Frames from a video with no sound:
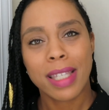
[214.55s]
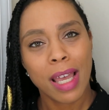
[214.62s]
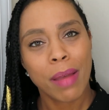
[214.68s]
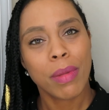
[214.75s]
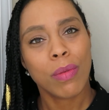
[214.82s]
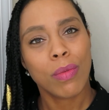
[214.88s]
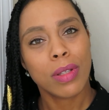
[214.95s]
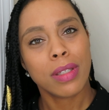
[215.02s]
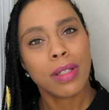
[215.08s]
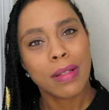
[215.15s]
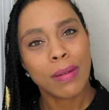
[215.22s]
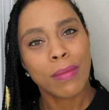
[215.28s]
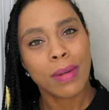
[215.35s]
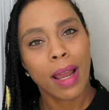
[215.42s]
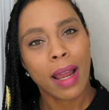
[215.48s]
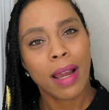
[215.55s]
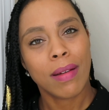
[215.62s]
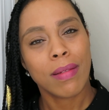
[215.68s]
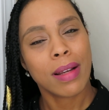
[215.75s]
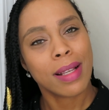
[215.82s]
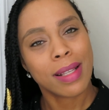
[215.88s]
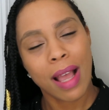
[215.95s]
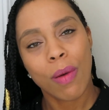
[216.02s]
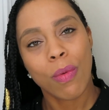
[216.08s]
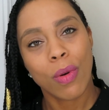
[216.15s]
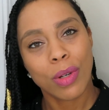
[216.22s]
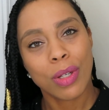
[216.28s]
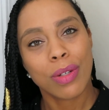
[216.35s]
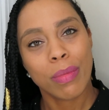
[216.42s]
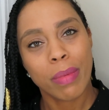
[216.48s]
"Tell me what to do now, 'cause I
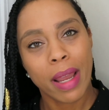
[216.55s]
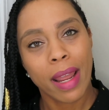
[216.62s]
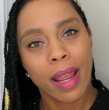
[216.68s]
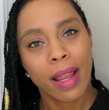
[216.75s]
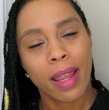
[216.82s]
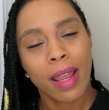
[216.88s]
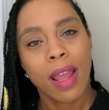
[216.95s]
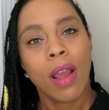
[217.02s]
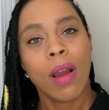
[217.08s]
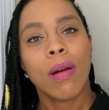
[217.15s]
want you back."